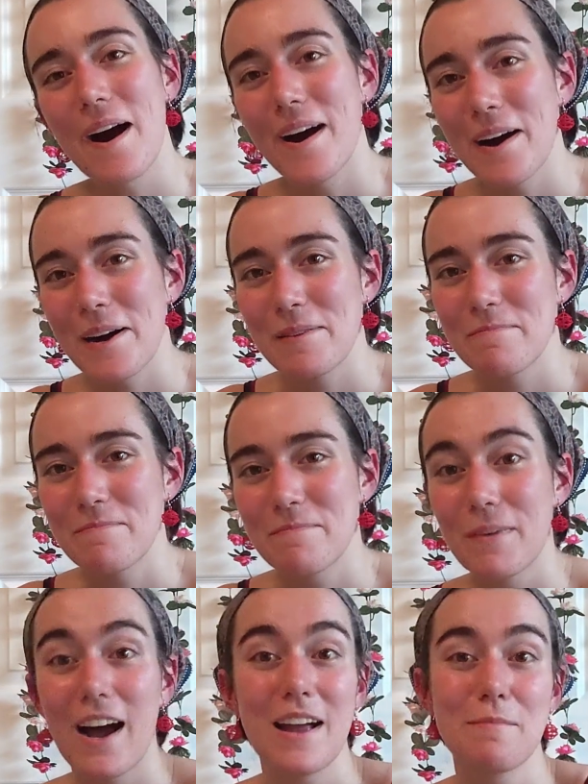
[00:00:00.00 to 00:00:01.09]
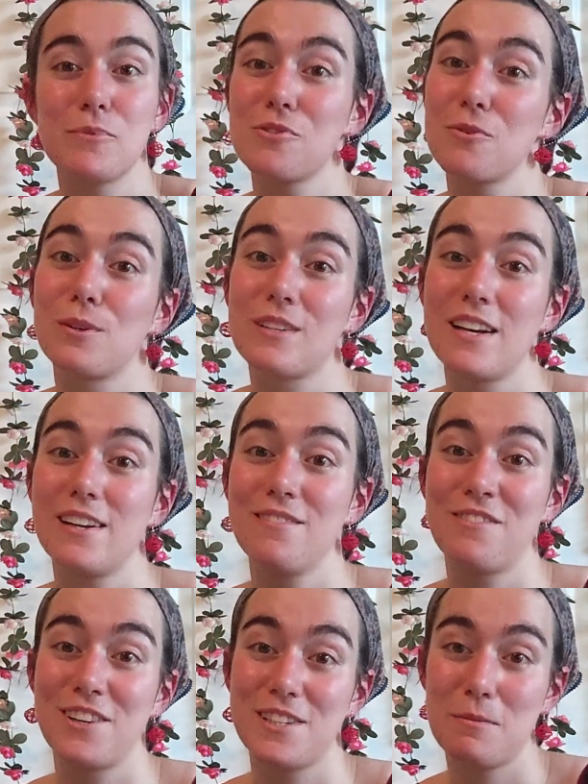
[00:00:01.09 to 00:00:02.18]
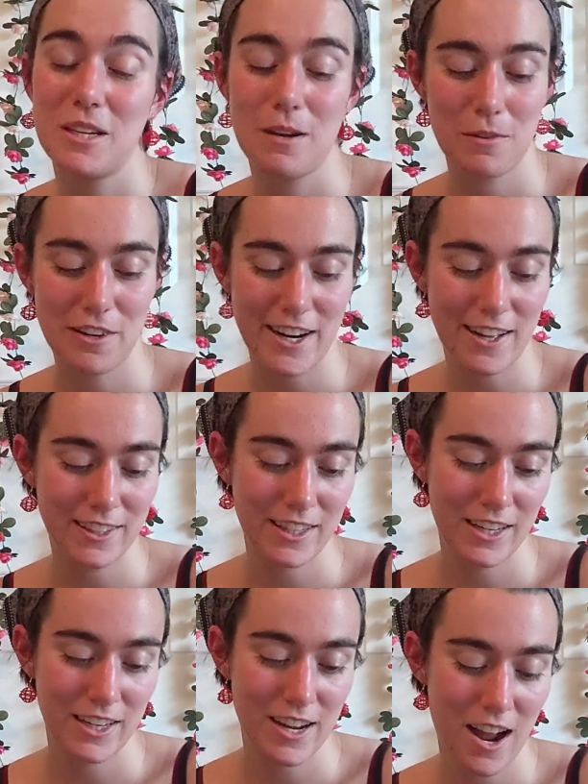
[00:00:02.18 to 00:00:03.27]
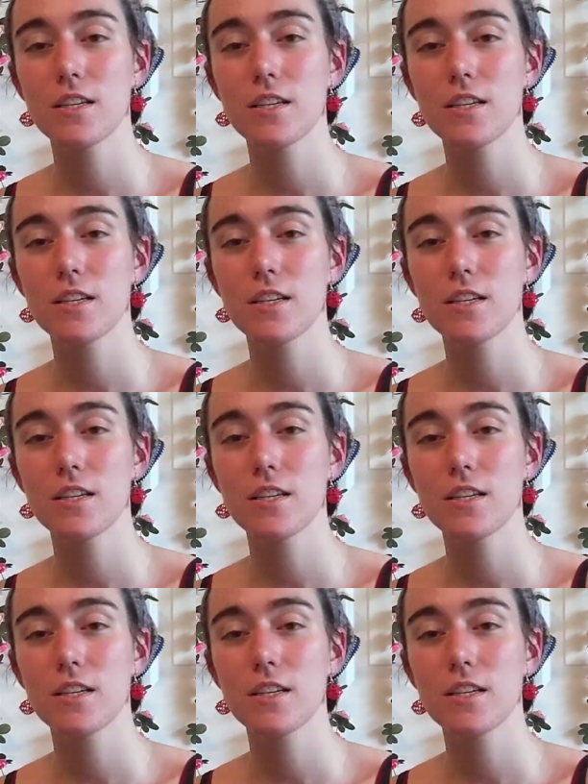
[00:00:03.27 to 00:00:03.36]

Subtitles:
But I'm so excited for it to become a reality.